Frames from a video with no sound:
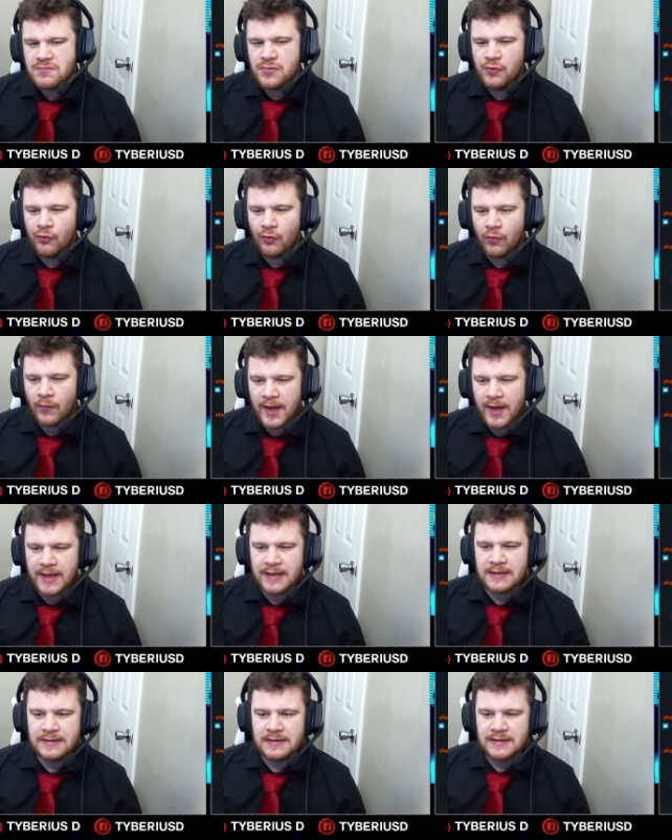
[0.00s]

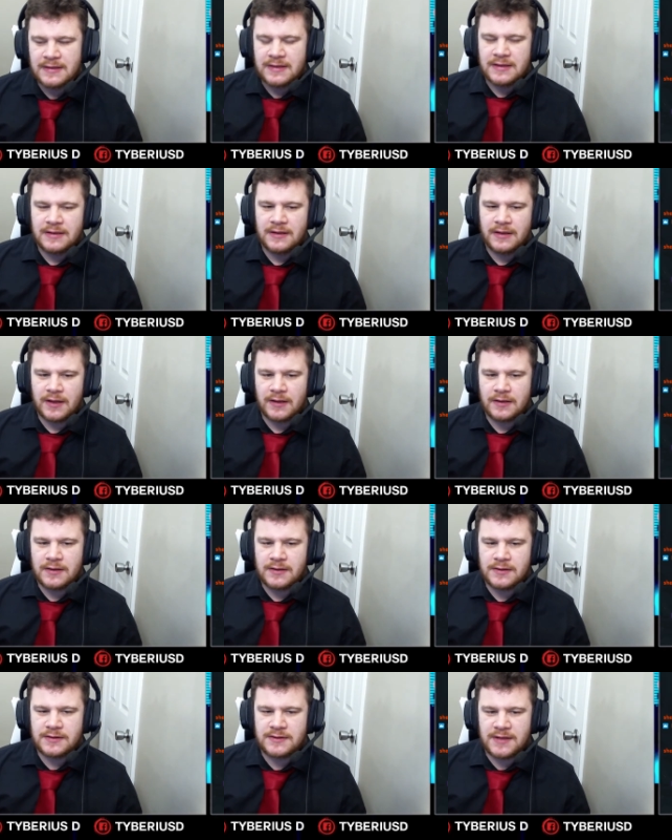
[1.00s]
Norway
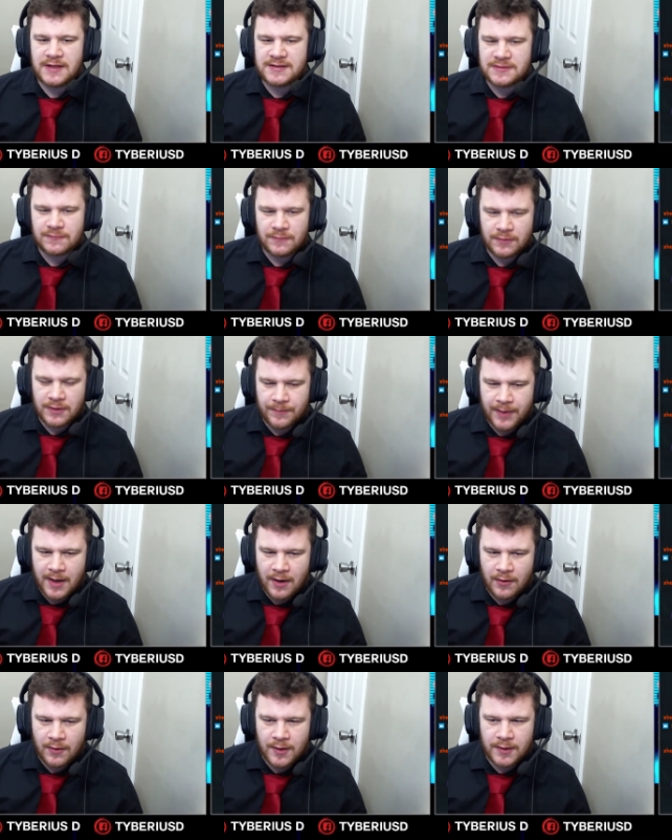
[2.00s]
isn't really
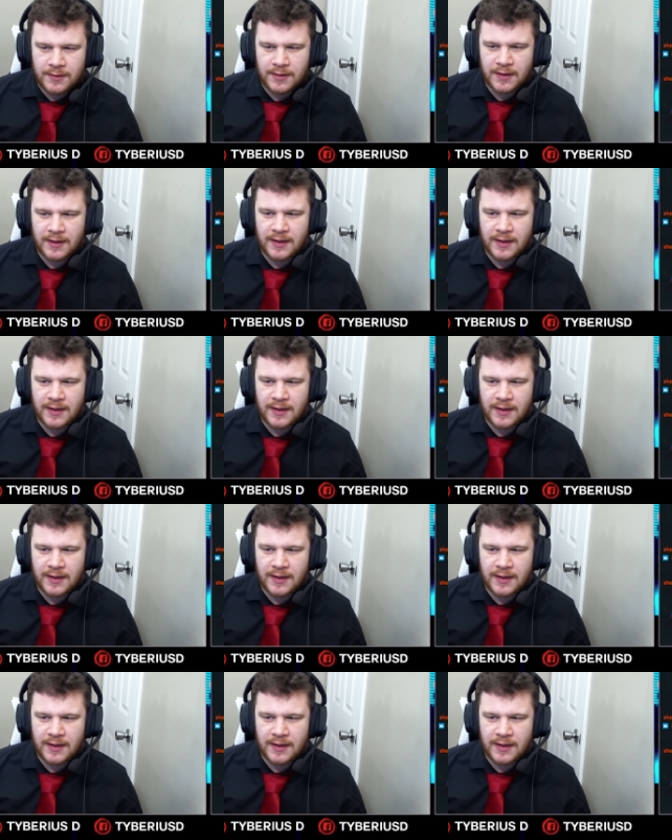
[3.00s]
empowered.